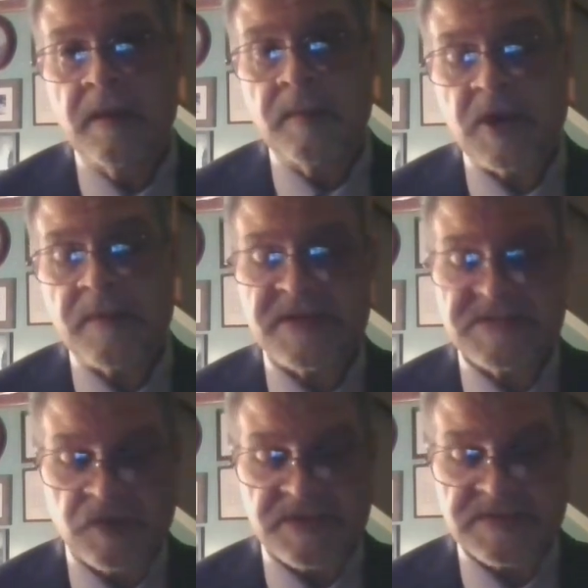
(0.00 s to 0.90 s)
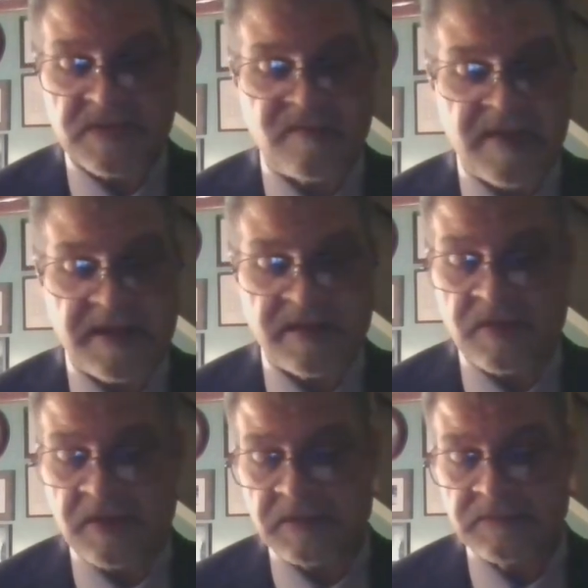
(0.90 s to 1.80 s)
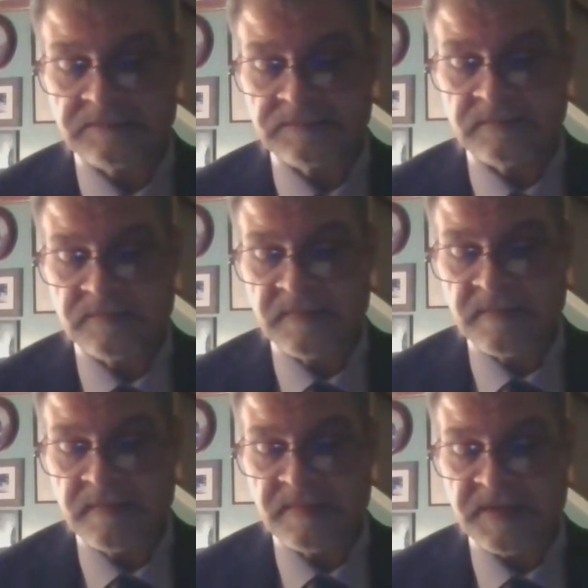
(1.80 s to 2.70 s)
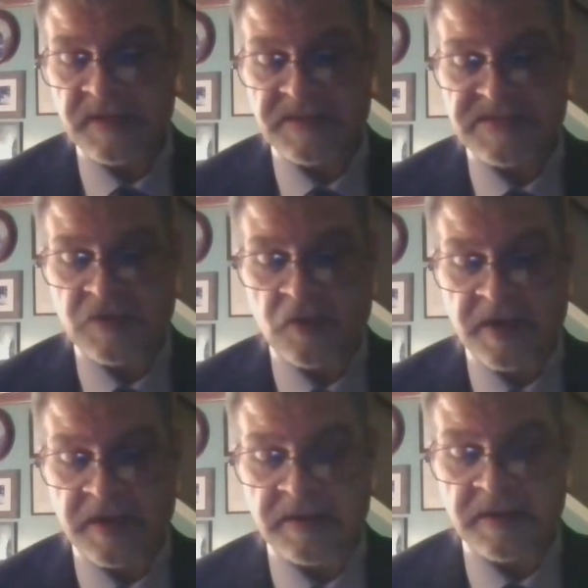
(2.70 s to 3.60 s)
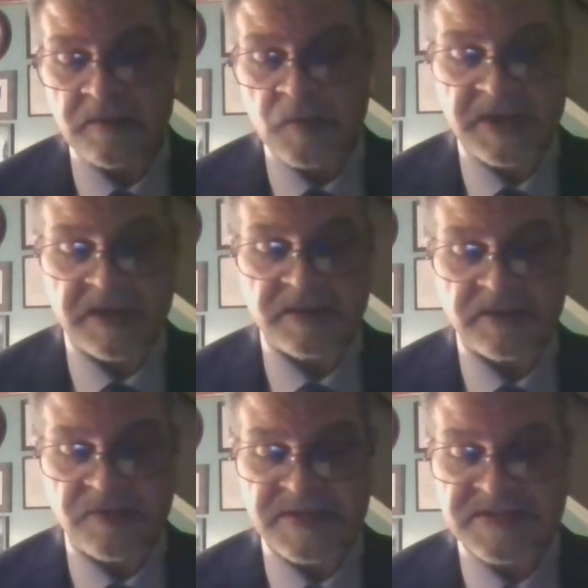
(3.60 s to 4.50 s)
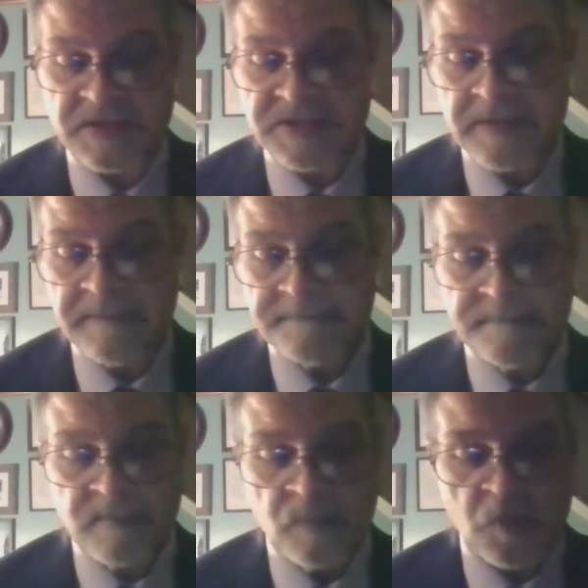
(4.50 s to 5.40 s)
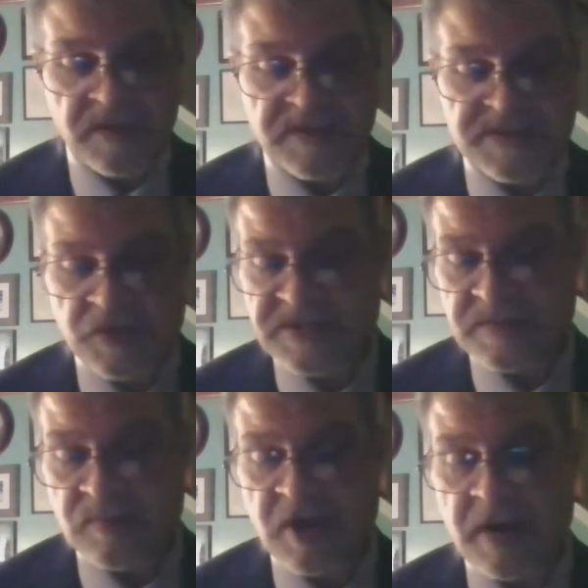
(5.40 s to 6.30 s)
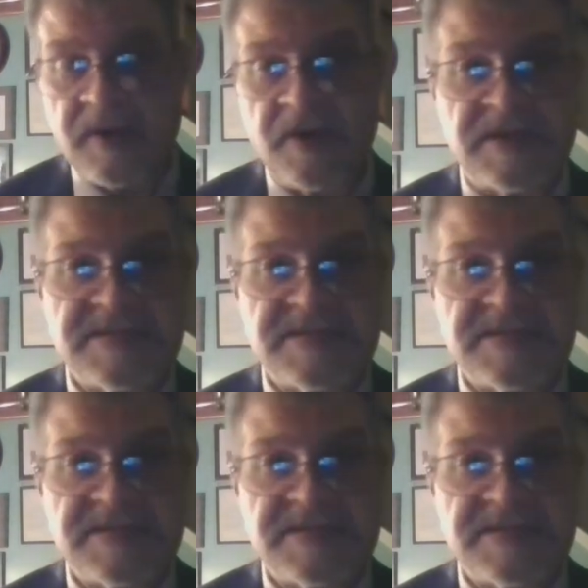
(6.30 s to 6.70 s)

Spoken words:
Primary sources are valuable to the historian when conducting research. Whether a source is primary or